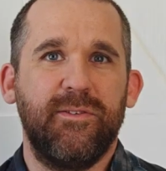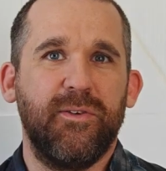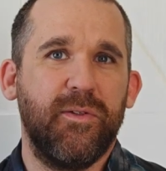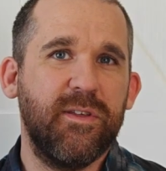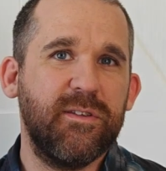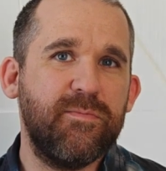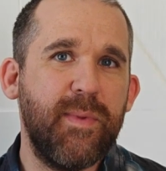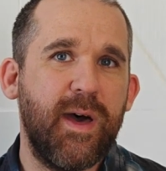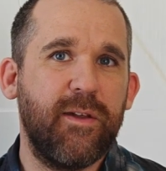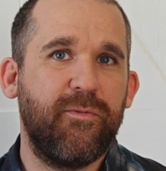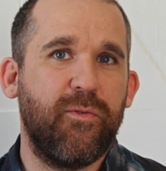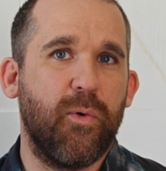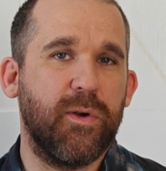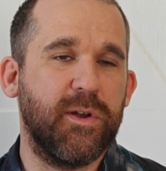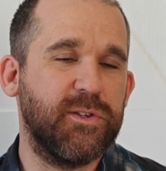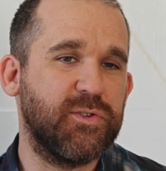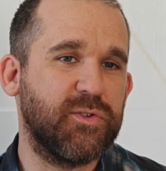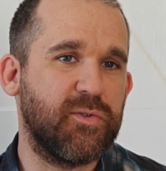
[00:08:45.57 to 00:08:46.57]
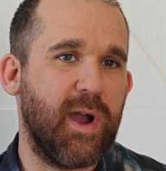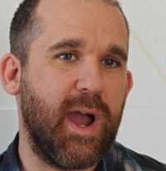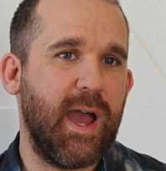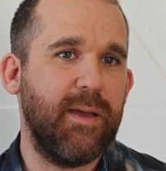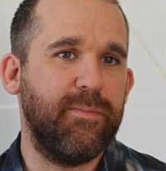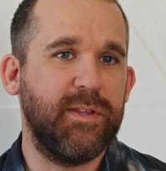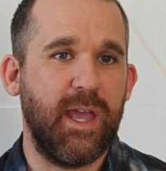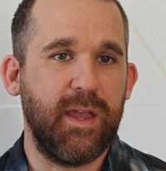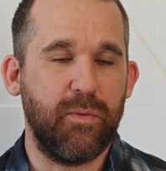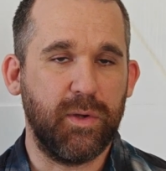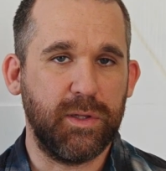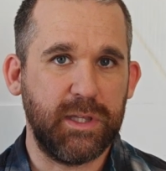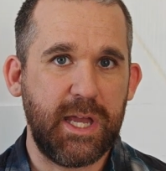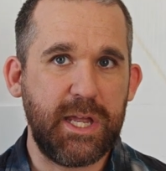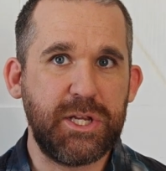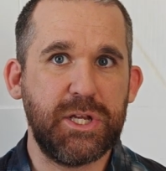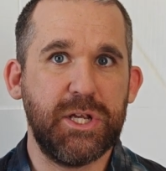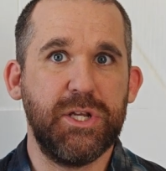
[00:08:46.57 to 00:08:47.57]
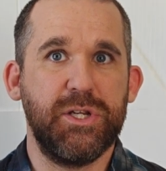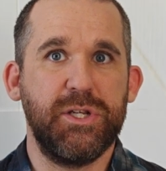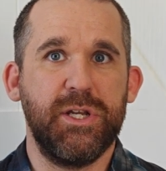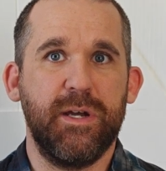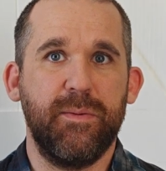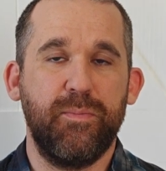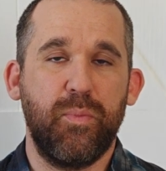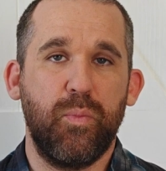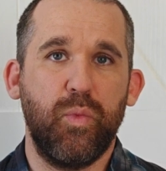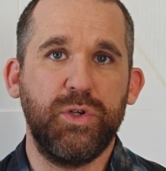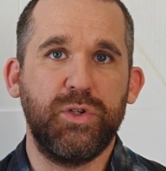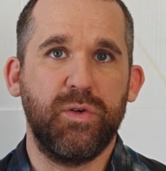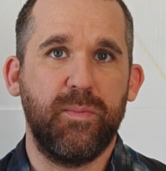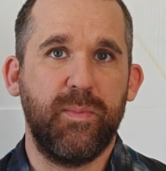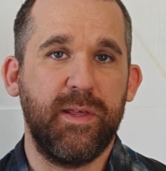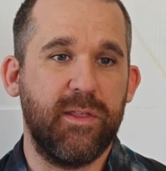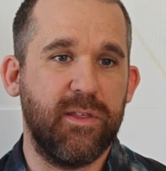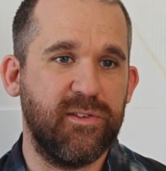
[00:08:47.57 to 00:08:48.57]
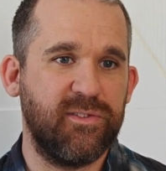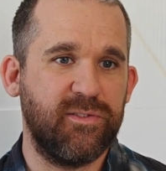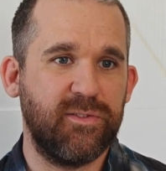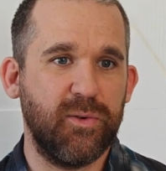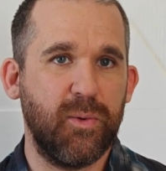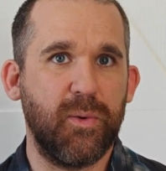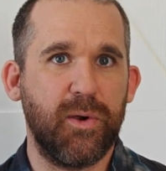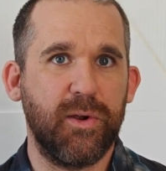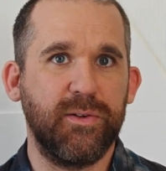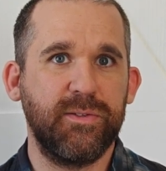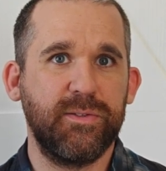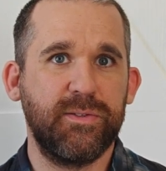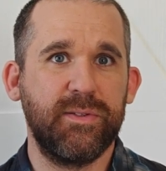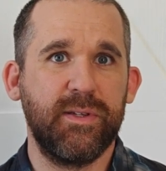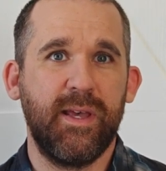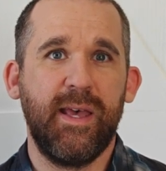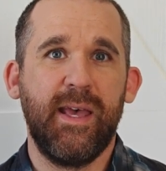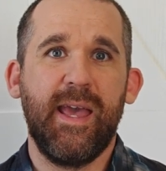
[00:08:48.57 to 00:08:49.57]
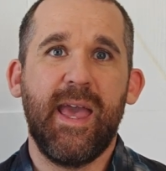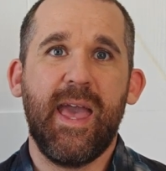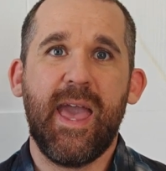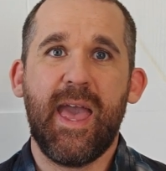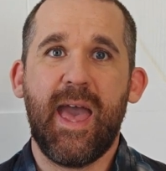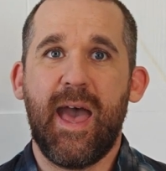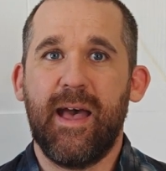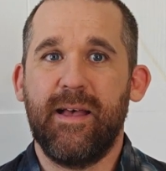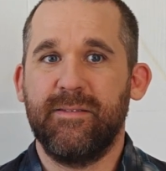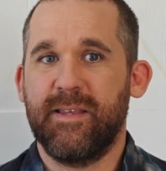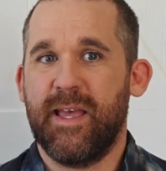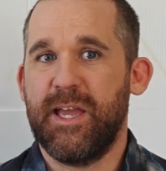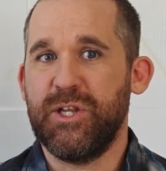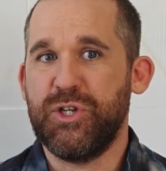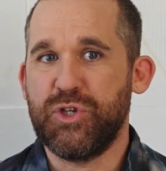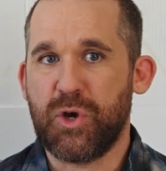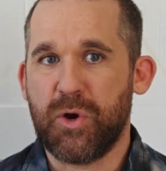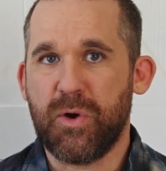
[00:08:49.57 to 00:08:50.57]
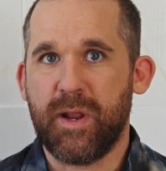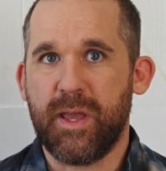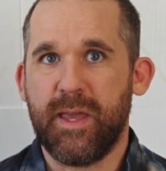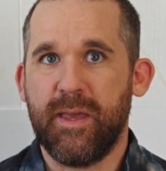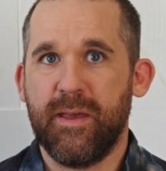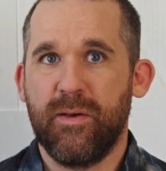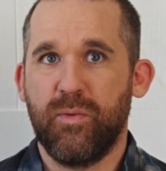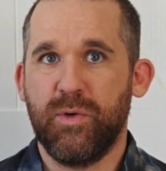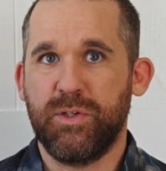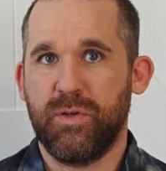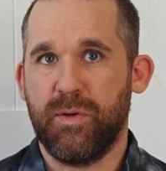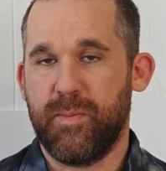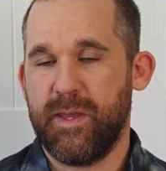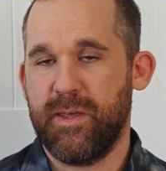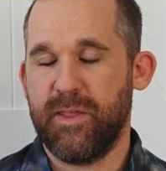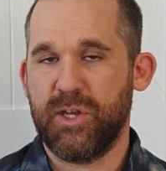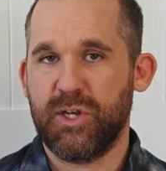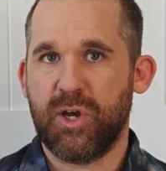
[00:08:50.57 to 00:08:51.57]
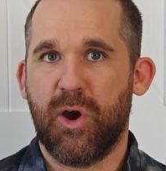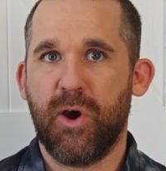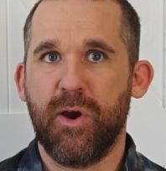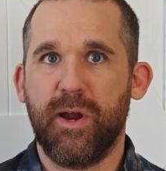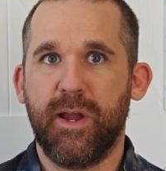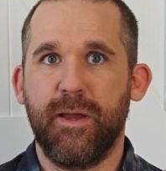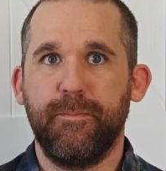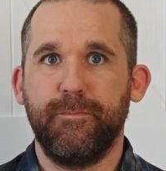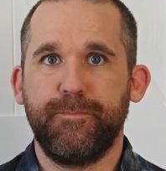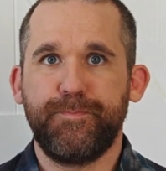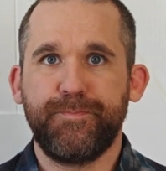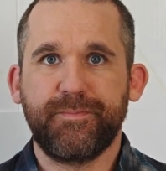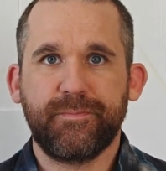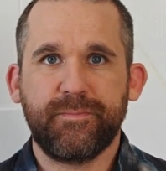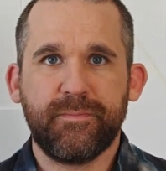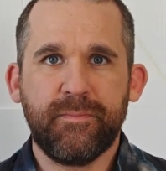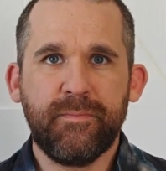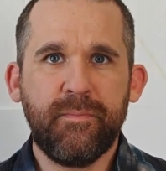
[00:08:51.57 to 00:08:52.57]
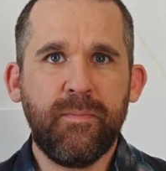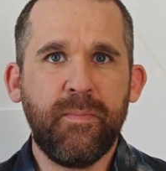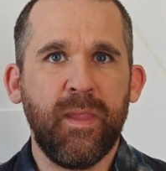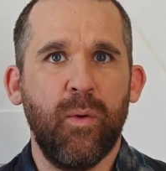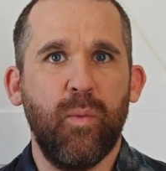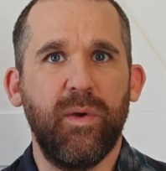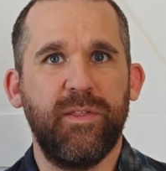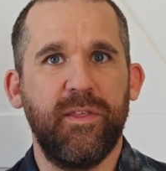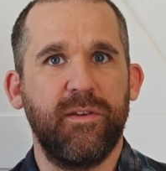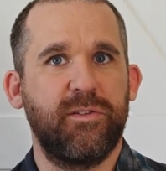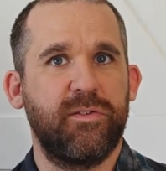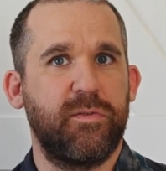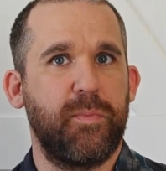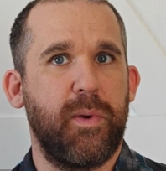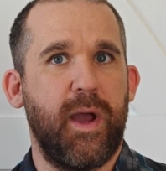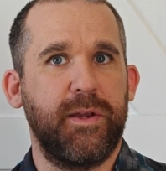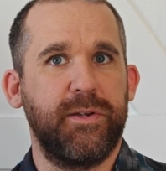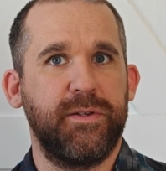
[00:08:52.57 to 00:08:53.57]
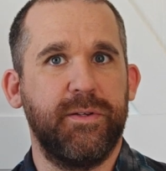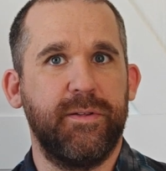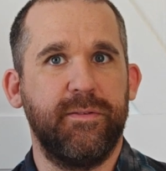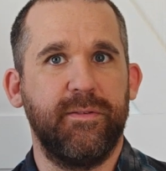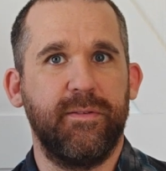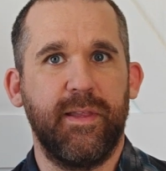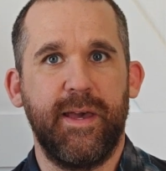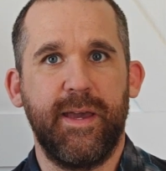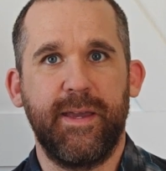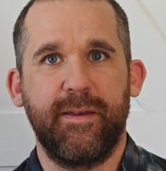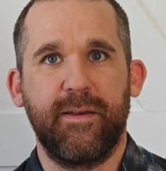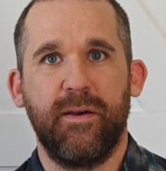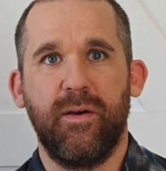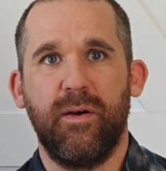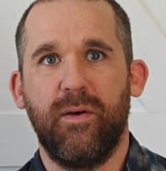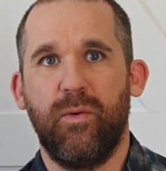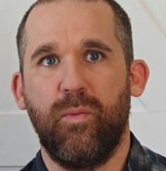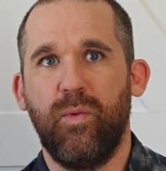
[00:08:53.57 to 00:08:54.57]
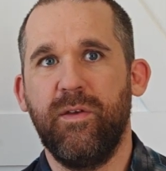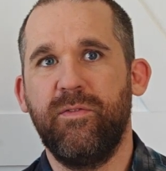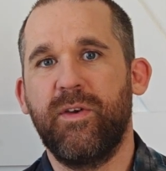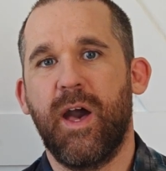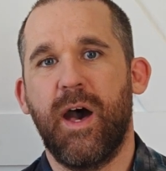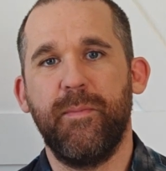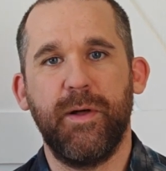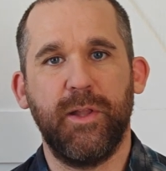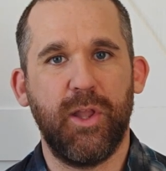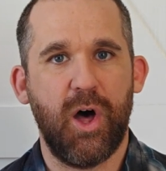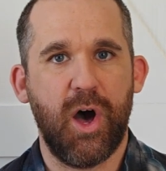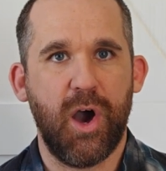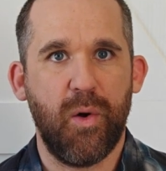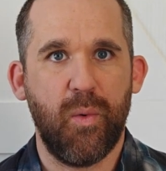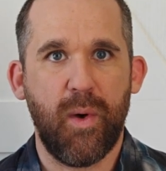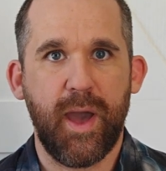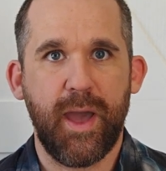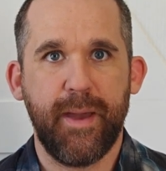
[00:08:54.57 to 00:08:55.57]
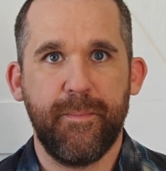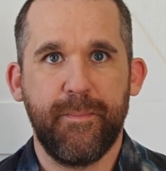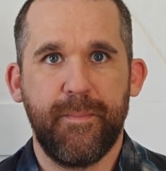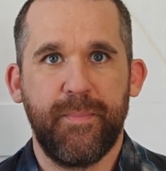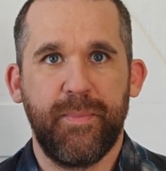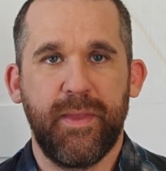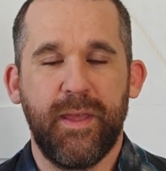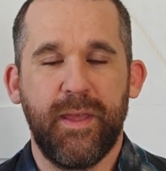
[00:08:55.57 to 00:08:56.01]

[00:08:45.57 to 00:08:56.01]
So this metaphor describes a relationship, which would be the source, as a journey, which would be the target, with expressions like, we've come a long way,